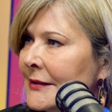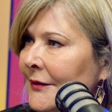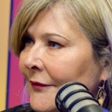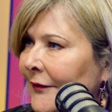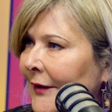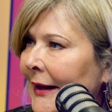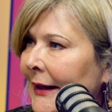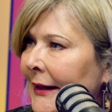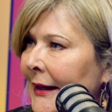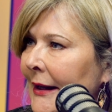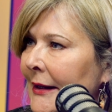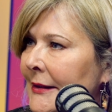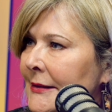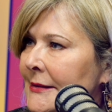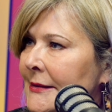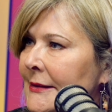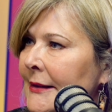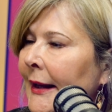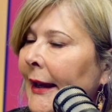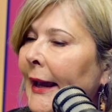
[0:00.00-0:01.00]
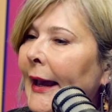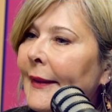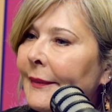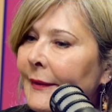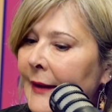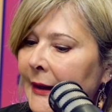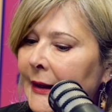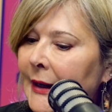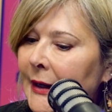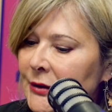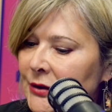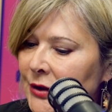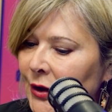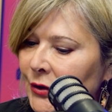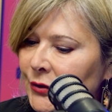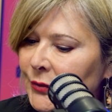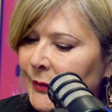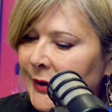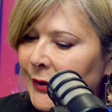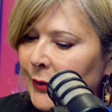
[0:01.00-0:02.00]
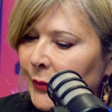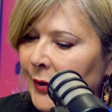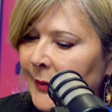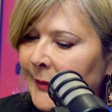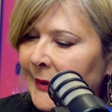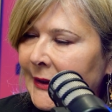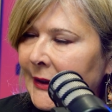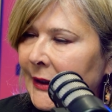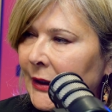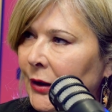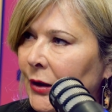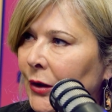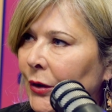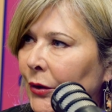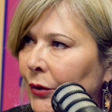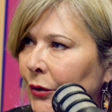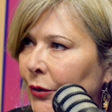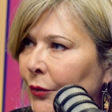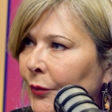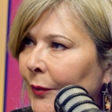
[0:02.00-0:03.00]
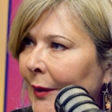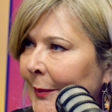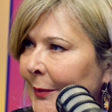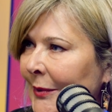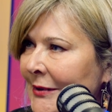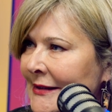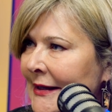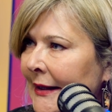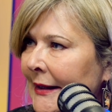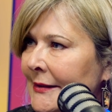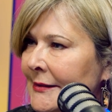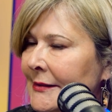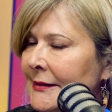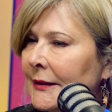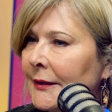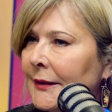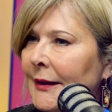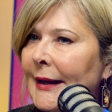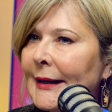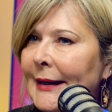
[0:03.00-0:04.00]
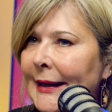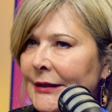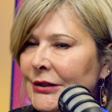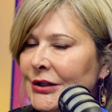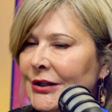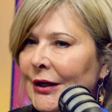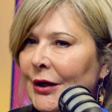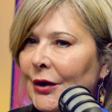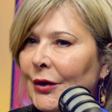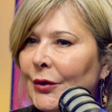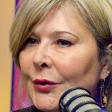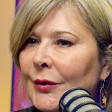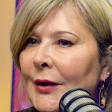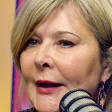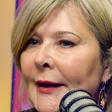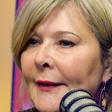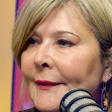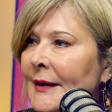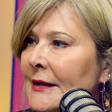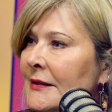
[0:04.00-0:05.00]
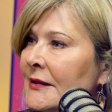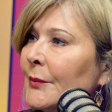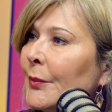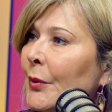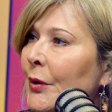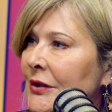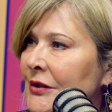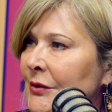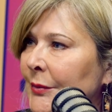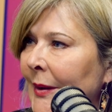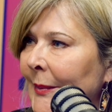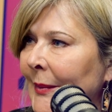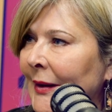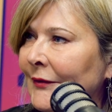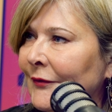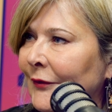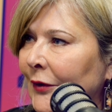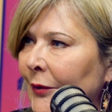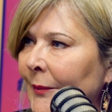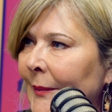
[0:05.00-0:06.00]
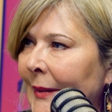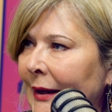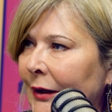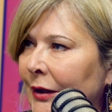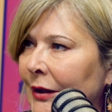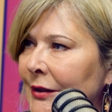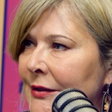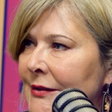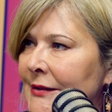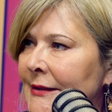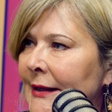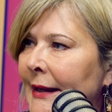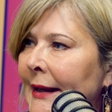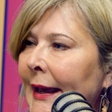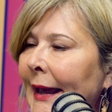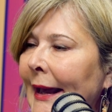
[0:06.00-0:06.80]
to finance. And then I talked with a woman here who represents an NGO that supports women filmmakers.